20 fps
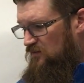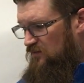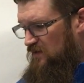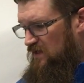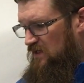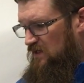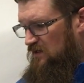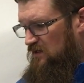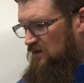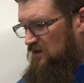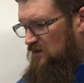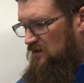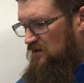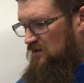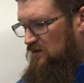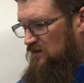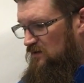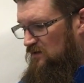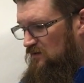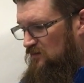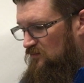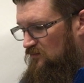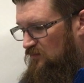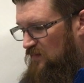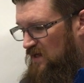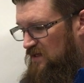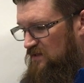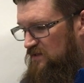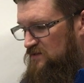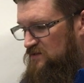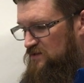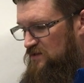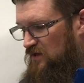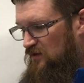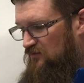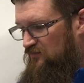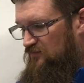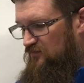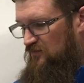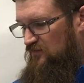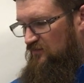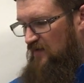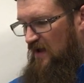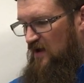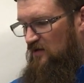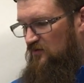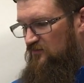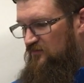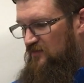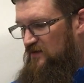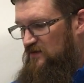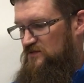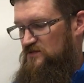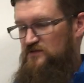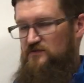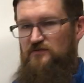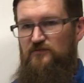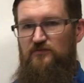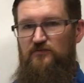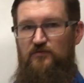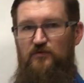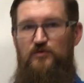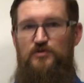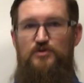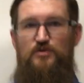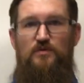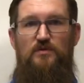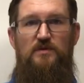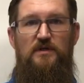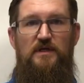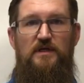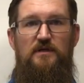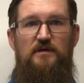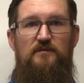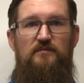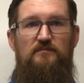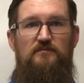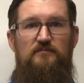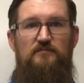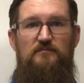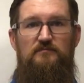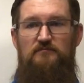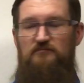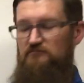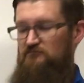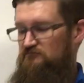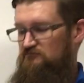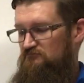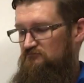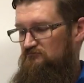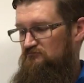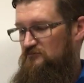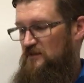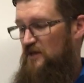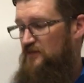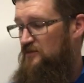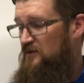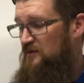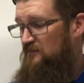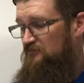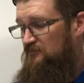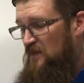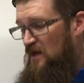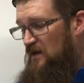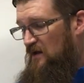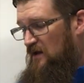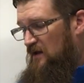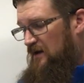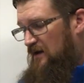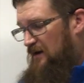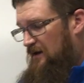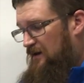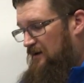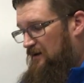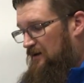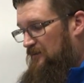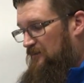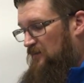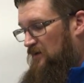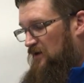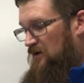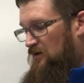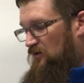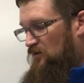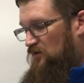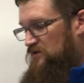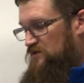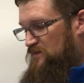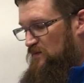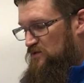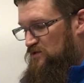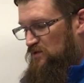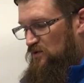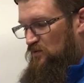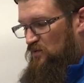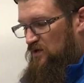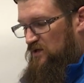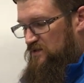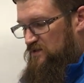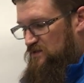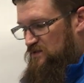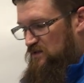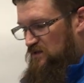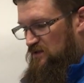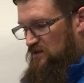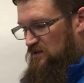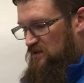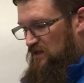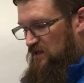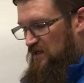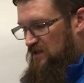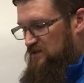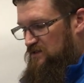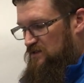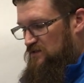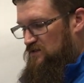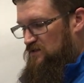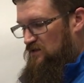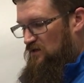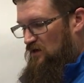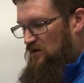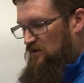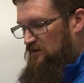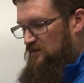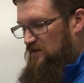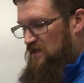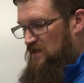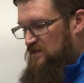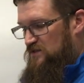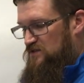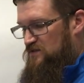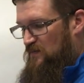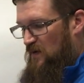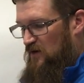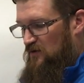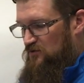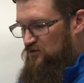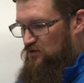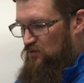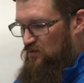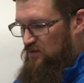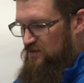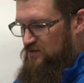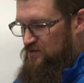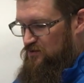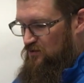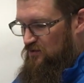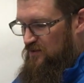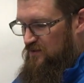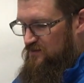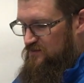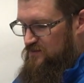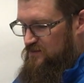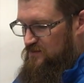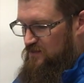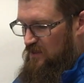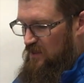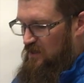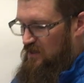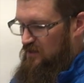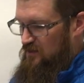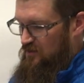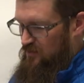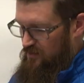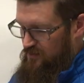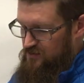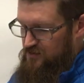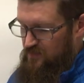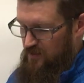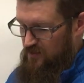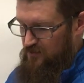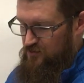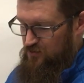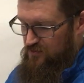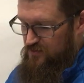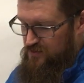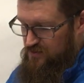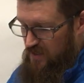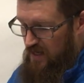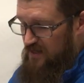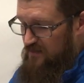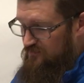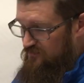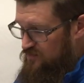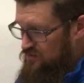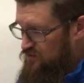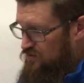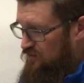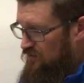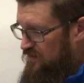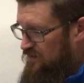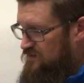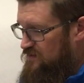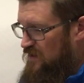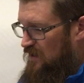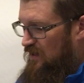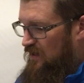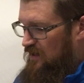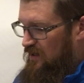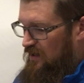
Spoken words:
The maintenance of the valve is virtually nothing, especially when it's connected on the inspiratory circuit, or inspiratory side of the circuit.